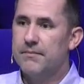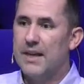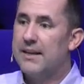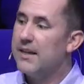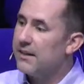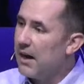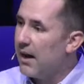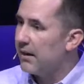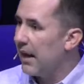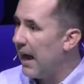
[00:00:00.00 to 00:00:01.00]
And yet
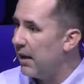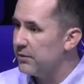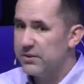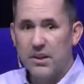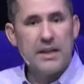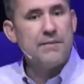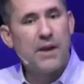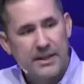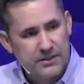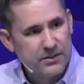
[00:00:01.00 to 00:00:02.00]
God allows the
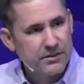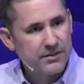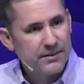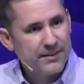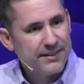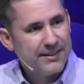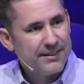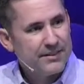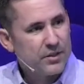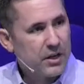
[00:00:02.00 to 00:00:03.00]
Levites
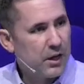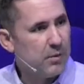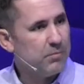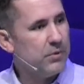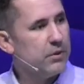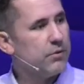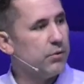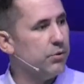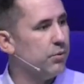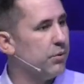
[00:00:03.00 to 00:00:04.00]
to come
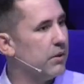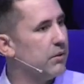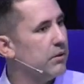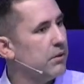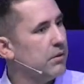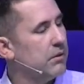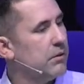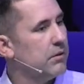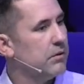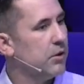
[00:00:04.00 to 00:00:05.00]
through
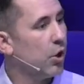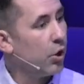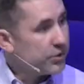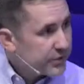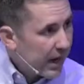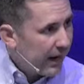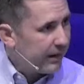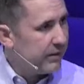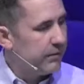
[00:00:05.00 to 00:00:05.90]
her side.